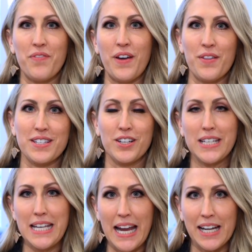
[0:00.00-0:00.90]
we found this
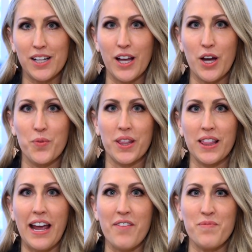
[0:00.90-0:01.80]
little nightclub
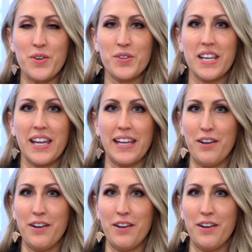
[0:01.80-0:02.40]
with live music,